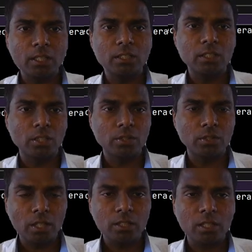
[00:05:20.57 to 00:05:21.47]
in this
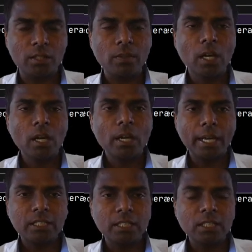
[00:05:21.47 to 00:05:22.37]
instruction,
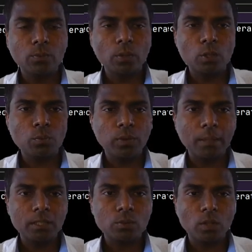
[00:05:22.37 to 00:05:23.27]
x is equal to
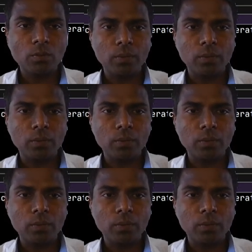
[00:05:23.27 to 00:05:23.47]
5 means what?